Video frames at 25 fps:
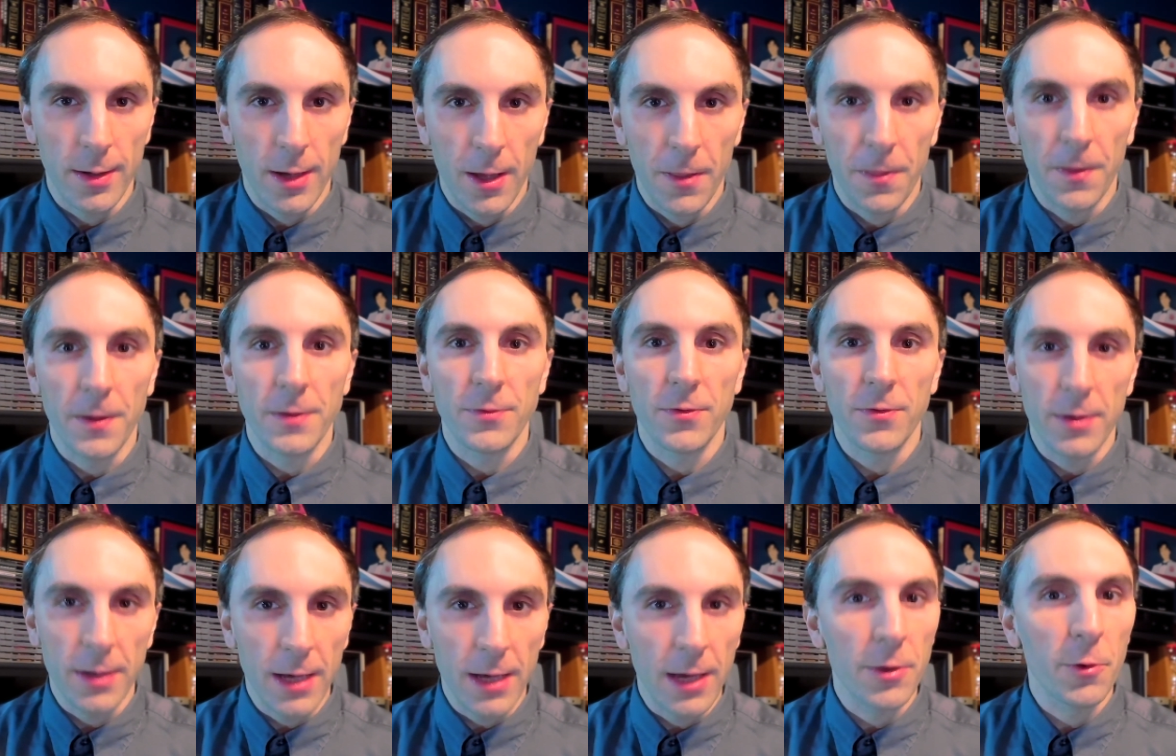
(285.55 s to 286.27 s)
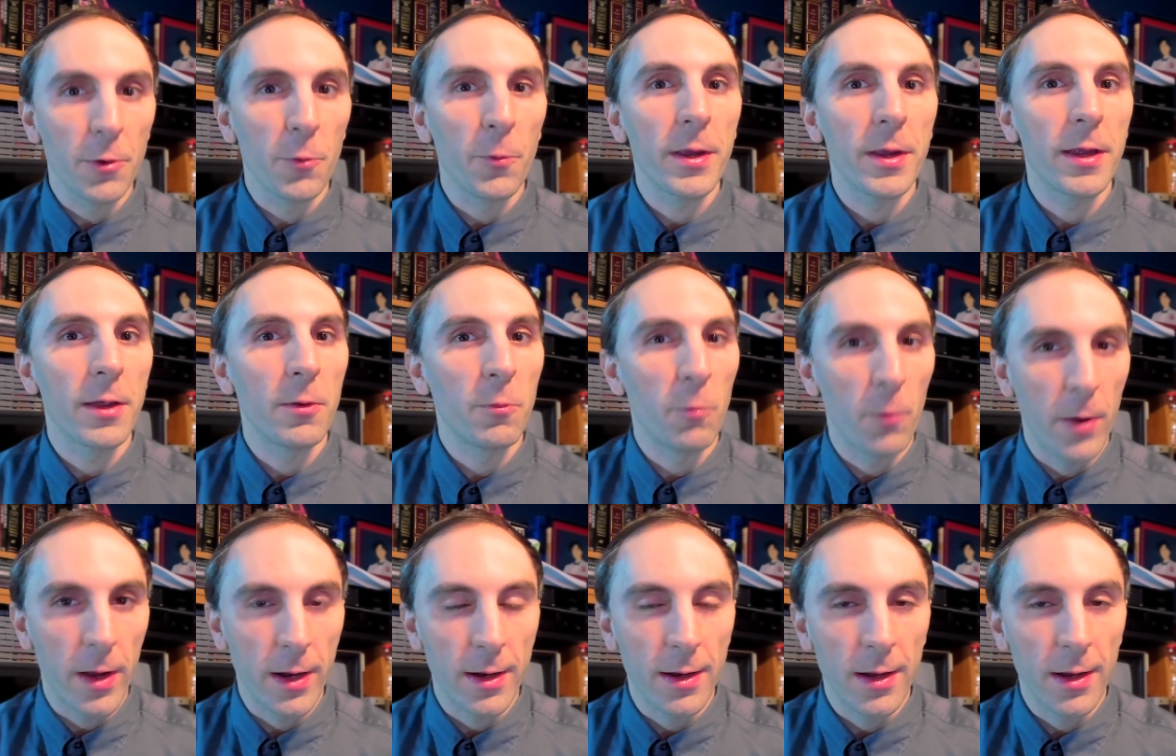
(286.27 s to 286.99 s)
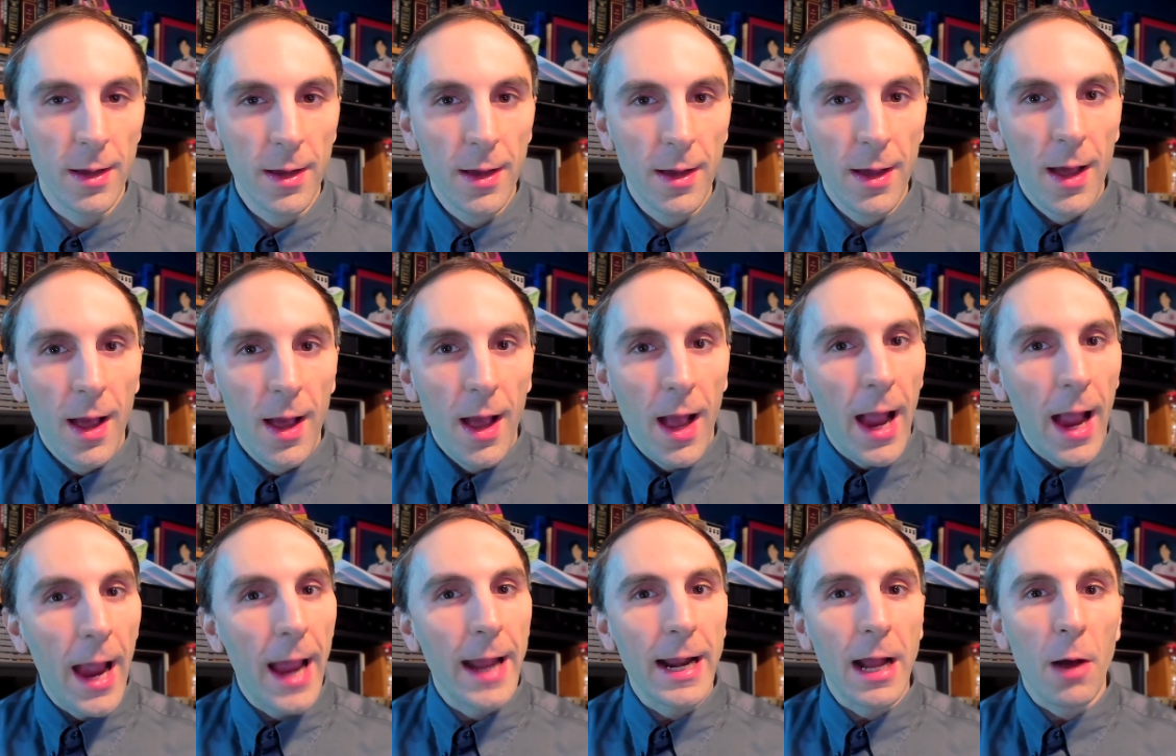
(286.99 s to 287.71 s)
I think together we can win,
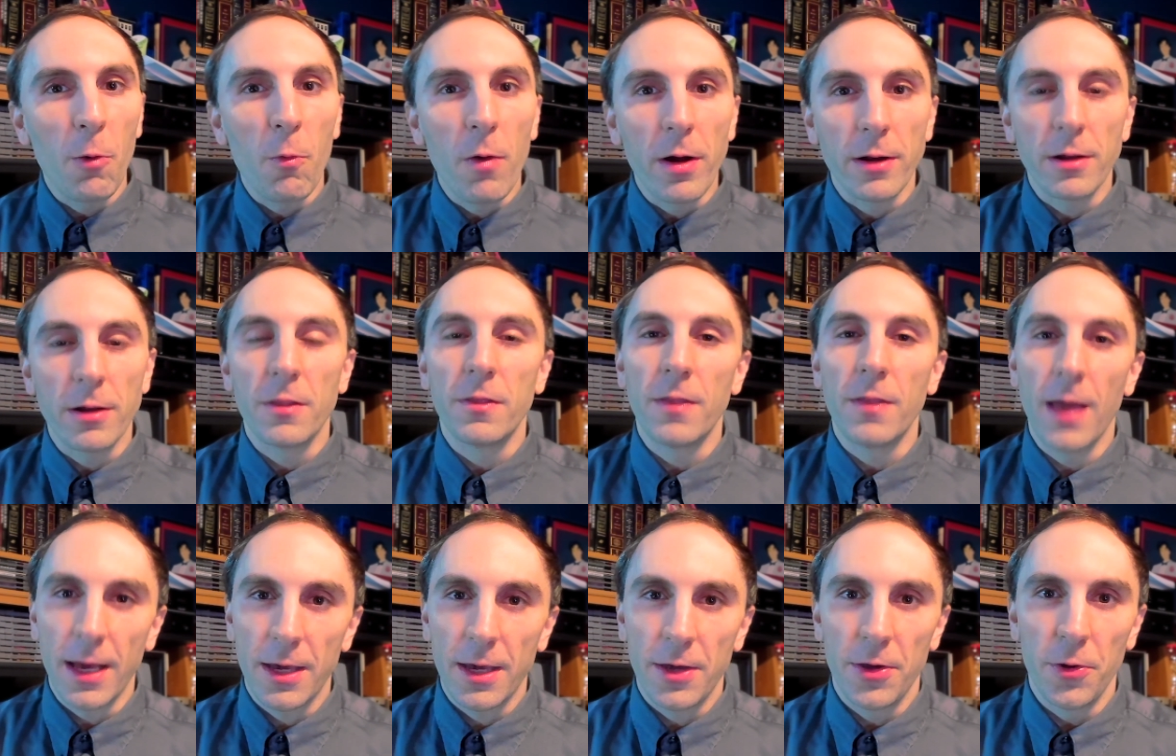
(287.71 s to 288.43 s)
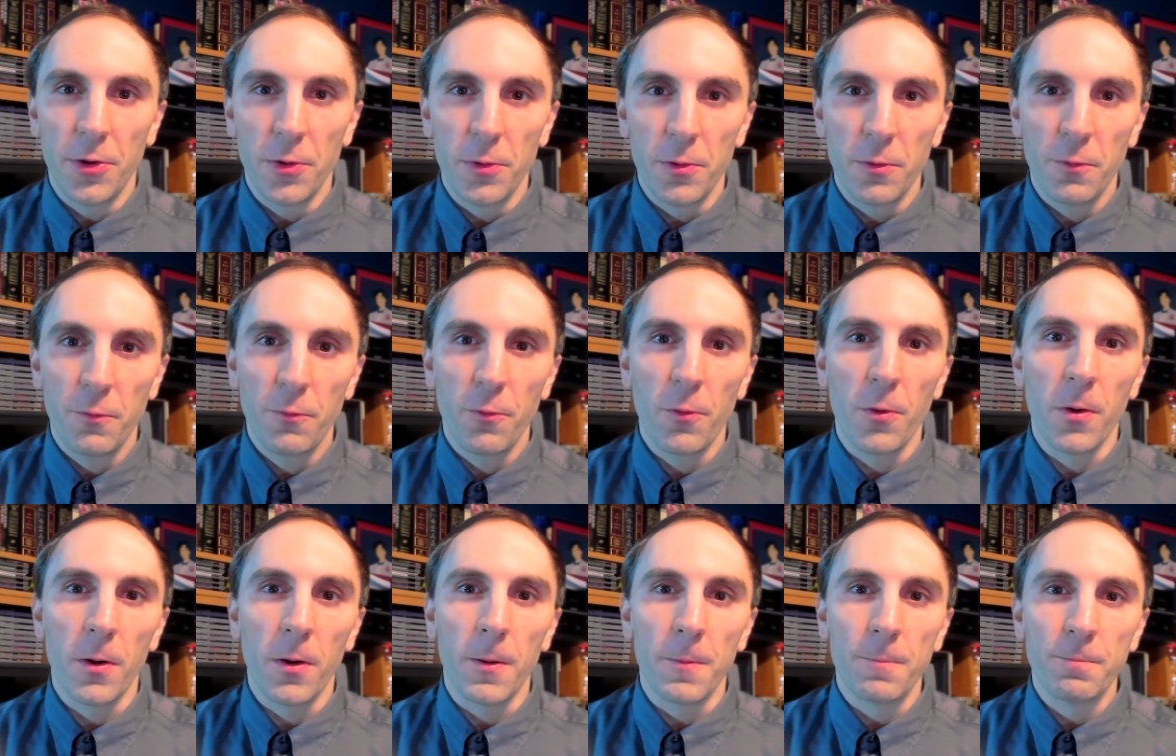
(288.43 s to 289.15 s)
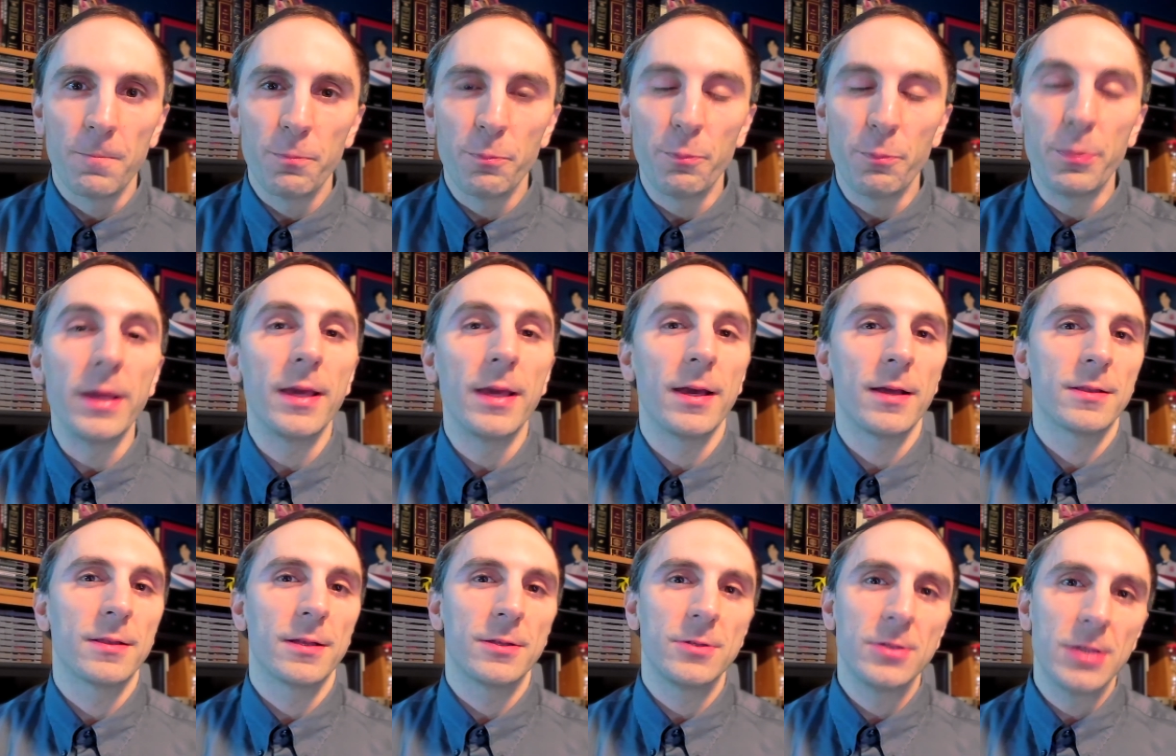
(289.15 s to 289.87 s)
and I want to thank you for
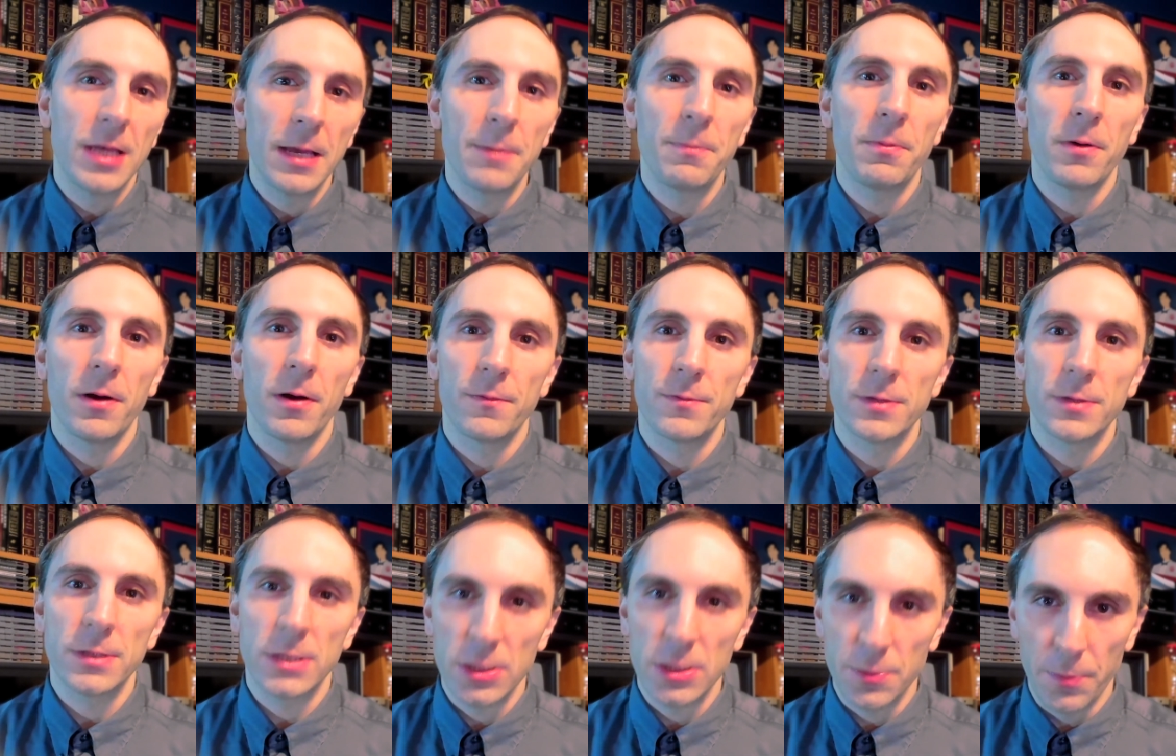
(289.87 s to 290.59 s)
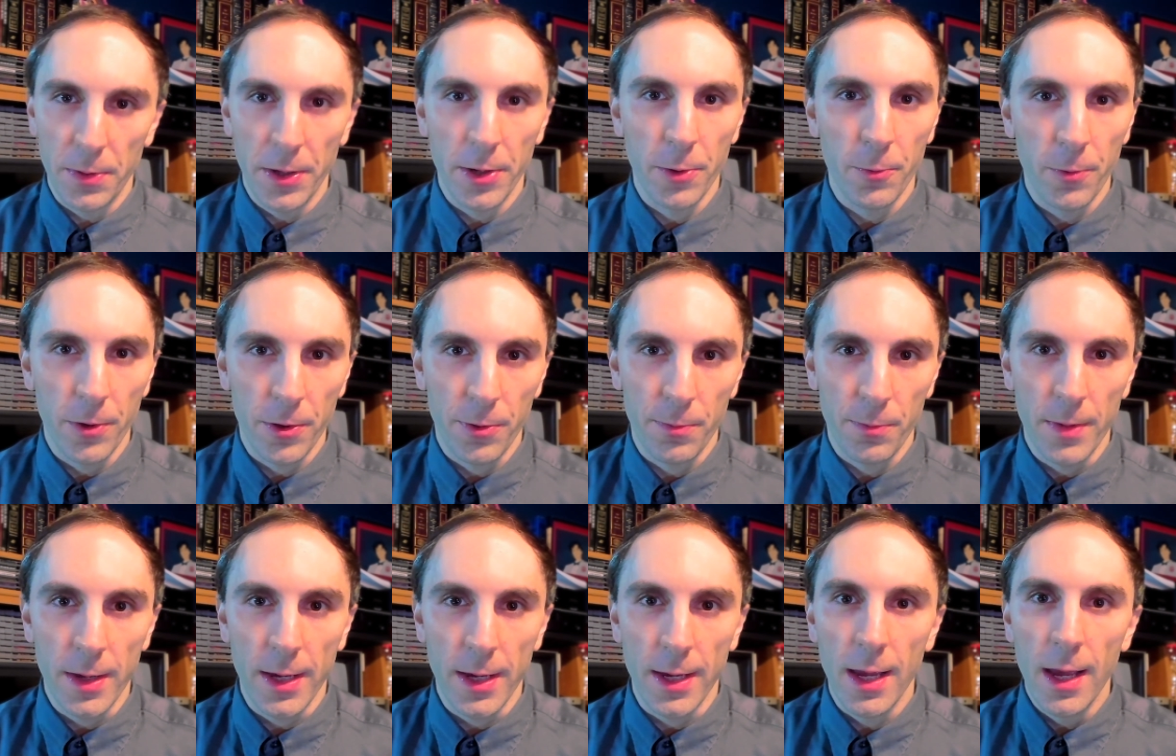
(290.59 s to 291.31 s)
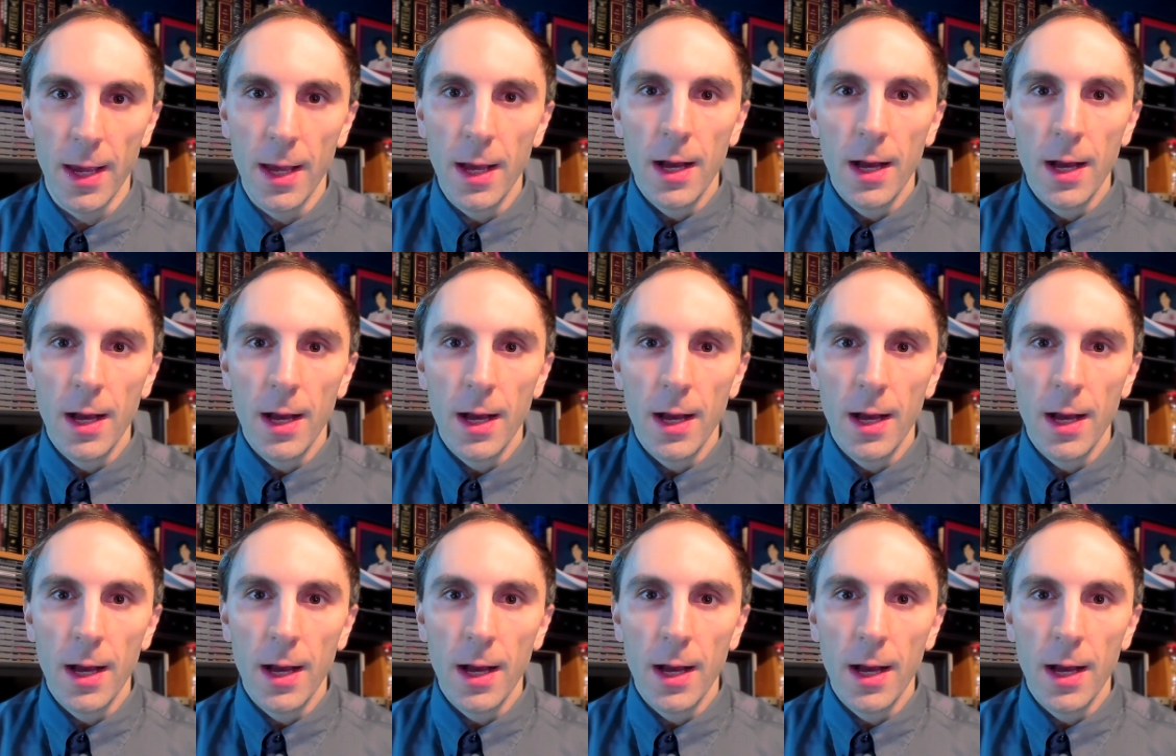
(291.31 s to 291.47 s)
being the tip of the spear with me.